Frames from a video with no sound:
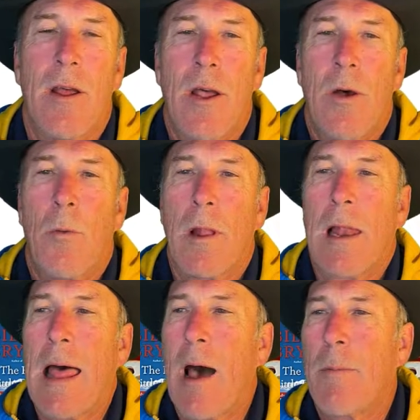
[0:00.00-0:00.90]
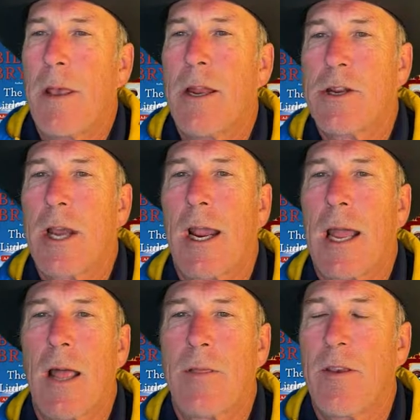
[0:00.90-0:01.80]
will allow me to check
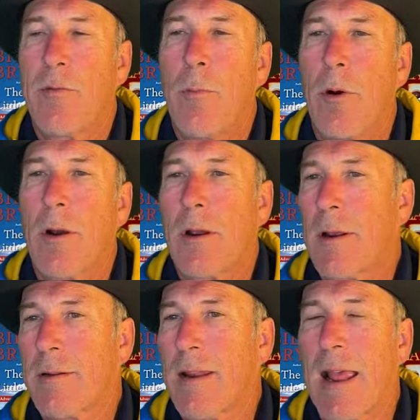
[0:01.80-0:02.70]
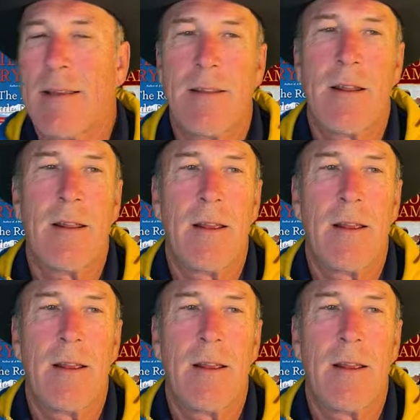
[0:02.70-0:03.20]
out this book because it has a